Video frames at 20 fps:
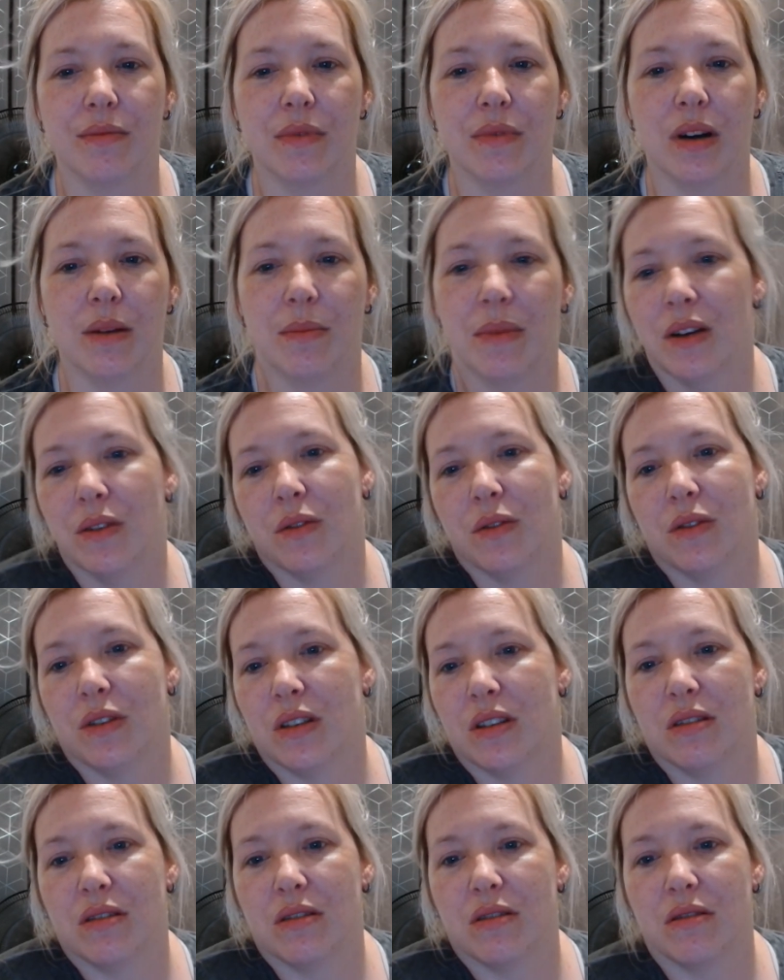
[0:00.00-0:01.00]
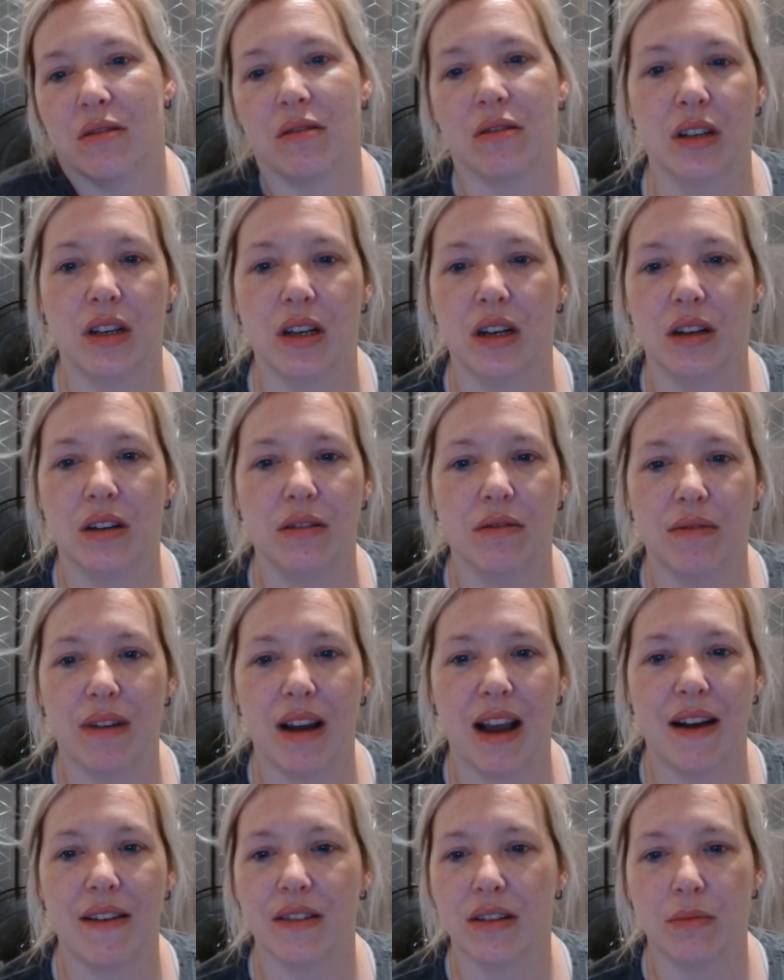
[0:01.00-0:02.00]
I might as well just,
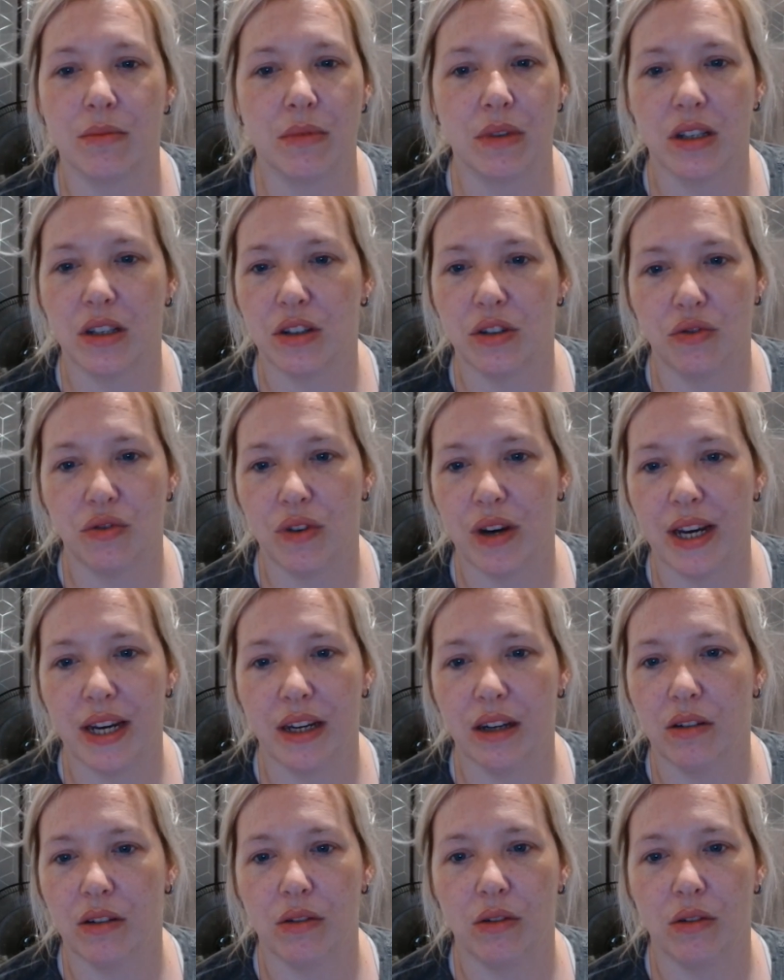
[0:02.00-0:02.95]
have something to drink,